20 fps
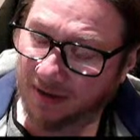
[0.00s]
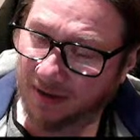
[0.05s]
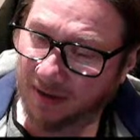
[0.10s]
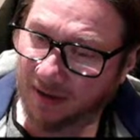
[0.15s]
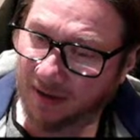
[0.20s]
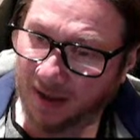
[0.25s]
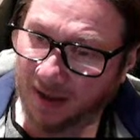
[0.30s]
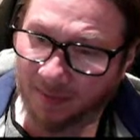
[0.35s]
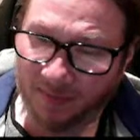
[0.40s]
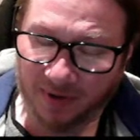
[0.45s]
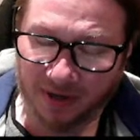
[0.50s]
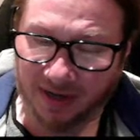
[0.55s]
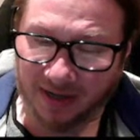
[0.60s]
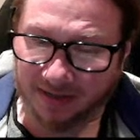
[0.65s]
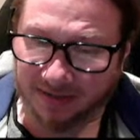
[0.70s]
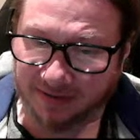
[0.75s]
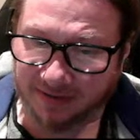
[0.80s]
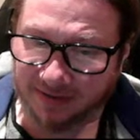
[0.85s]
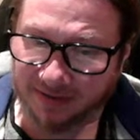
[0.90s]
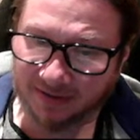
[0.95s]

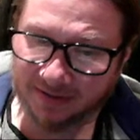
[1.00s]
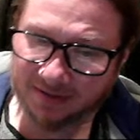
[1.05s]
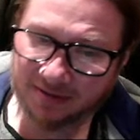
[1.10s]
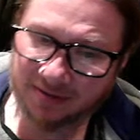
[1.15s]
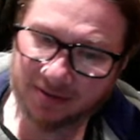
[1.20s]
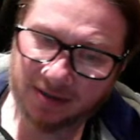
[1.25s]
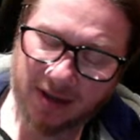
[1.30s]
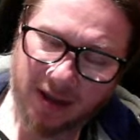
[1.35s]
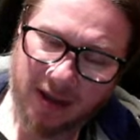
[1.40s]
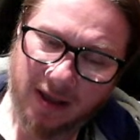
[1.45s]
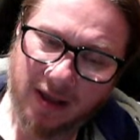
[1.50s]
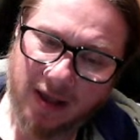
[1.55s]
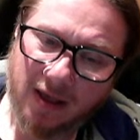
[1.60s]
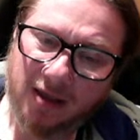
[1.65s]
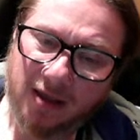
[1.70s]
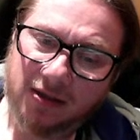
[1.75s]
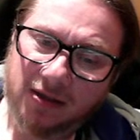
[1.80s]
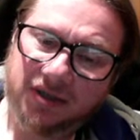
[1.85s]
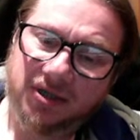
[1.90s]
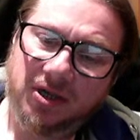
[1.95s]
MLS.
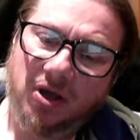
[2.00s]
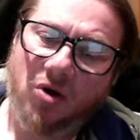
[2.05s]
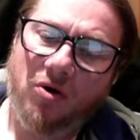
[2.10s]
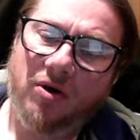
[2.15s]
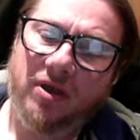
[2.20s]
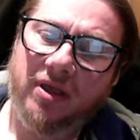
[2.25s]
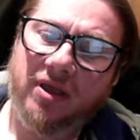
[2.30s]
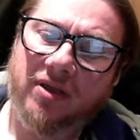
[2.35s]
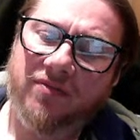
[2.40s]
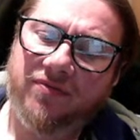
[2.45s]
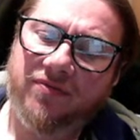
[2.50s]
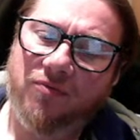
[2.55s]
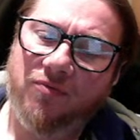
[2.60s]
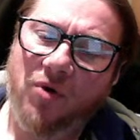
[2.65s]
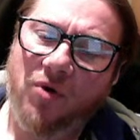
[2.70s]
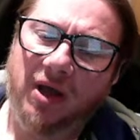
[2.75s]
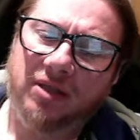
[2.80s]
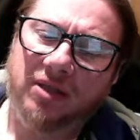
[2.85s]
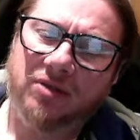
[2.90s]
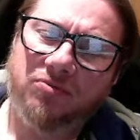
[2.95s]
So if
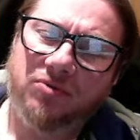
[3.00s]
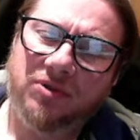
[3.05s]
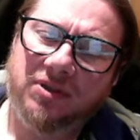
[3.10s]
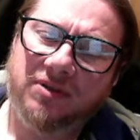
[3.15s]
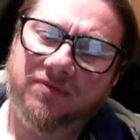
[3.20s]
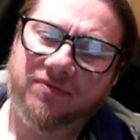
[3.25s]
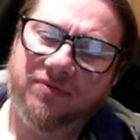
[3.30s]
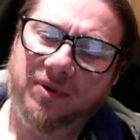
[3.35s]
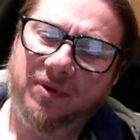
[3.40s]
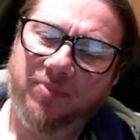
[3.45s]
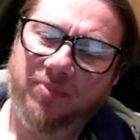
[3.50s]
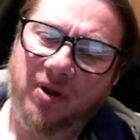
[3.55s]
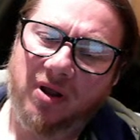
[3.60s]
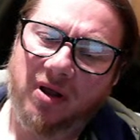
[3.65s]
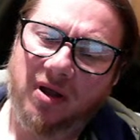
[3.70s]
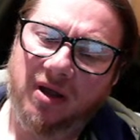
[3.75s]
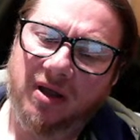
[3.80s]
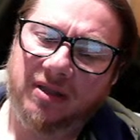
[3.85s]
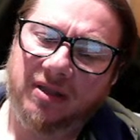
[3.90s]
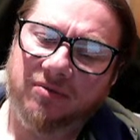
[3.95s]
white would have
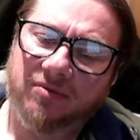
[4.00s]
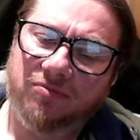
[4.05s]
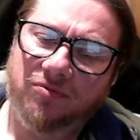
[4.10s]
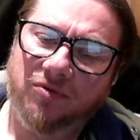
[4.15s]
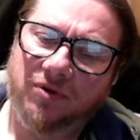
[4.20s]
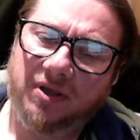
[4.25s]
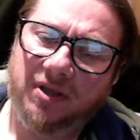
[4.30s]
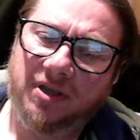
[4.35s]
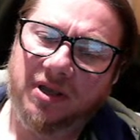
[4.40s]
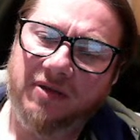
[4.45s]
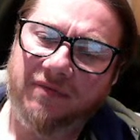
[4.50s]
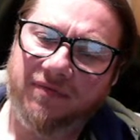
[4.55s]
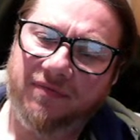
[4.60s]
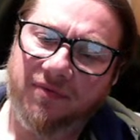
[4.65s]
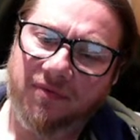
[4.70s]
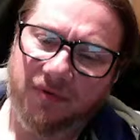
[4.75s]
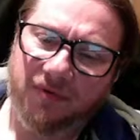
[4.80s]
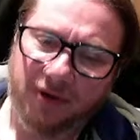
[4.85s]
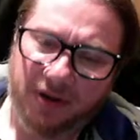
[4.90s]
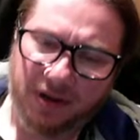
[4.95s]
replied rook
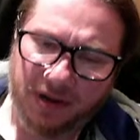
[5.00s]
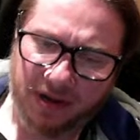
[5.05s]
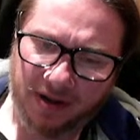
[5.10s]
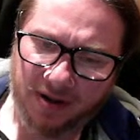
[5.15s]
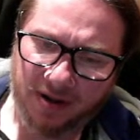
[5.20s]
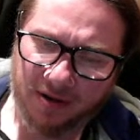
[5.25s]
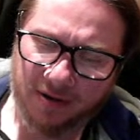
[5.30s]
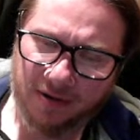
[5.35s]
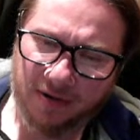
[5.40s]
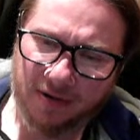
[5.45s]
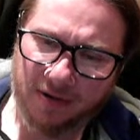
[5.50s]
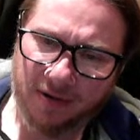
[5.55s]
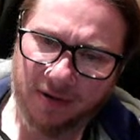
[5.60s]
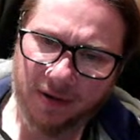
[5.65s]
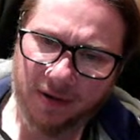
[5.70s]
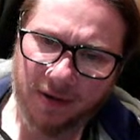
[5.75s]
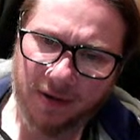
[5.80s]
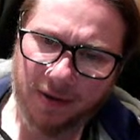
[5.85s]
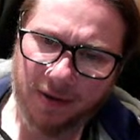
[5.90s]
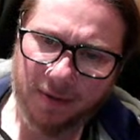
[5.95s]
e3,
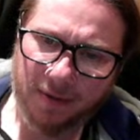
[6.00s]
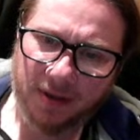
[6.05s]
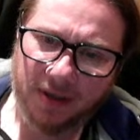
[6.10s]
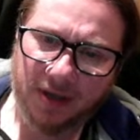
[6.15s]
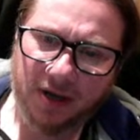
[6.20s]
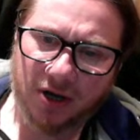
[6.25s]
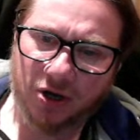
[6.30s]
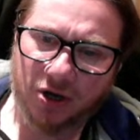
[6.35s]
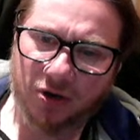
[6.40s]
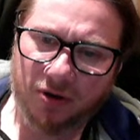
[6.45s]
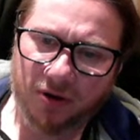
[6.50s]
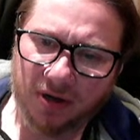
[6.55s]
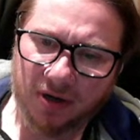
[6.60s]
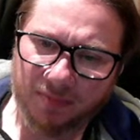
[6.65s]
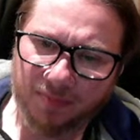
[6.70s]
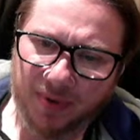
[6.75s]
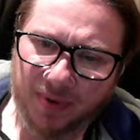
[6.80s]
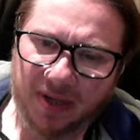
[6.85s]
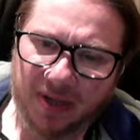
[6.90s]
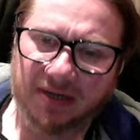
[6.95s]
it could have
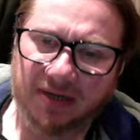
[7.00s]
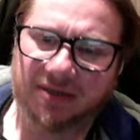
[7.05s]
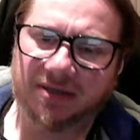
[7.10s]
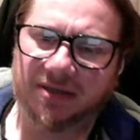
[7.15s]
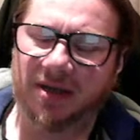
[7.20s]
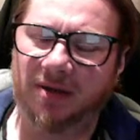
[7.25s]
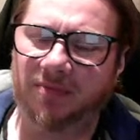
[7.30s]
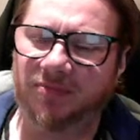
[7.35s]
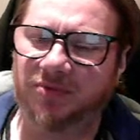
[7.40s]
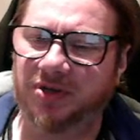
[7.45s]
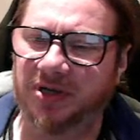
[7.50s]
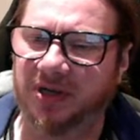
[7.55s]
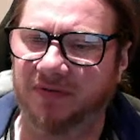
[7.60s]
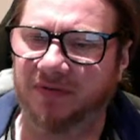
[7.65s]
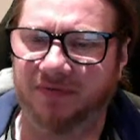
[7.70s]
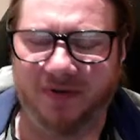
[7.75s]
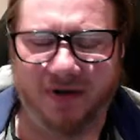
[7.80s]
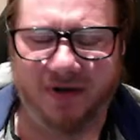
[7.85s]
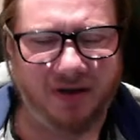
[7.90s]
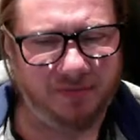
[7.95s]
been some
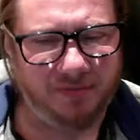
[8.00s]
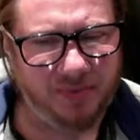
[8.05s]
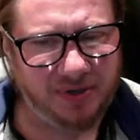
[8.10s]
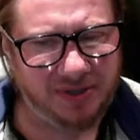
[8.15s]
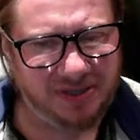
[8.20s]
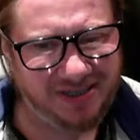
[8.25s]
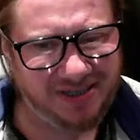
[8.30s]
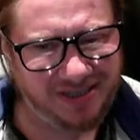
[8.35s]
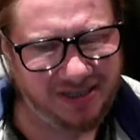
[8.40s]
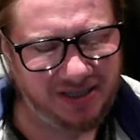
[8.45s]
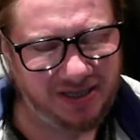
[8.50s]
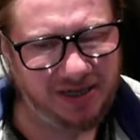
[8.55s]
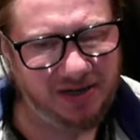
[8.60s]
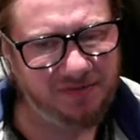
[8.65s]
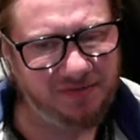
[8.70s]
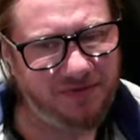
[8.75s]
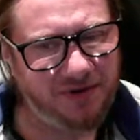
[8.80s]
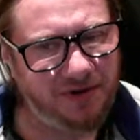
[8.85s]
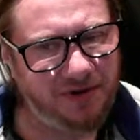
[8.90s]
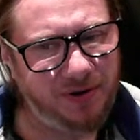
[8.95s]
g5, but still
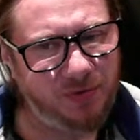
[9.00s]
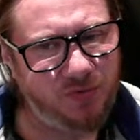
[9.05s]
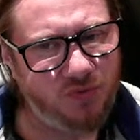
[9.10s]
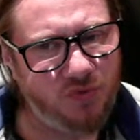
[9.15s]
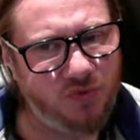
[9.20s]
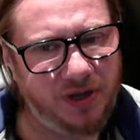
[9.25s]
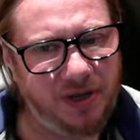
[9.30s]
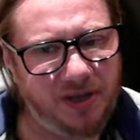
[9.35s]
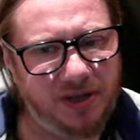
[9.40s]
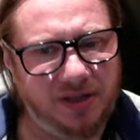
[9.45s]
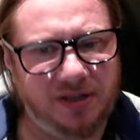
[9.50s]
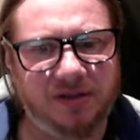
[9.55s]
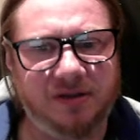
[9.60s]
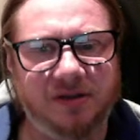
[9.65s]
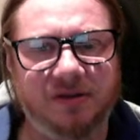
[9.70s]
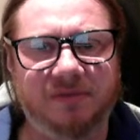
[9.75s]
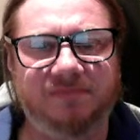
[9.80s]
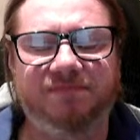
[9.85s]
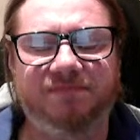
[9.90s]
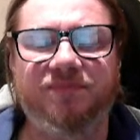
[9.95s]
very weird
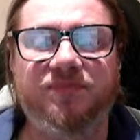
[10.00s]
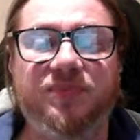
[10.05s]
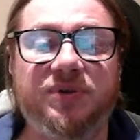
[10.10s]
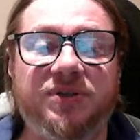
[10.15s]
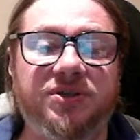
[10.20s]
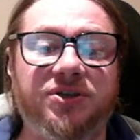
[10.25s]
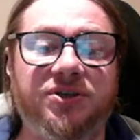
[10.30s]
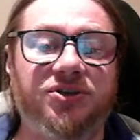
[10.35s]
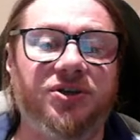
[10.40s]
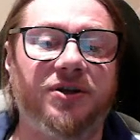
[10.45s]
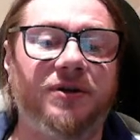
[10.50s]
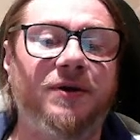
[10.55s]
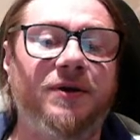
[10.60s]
position.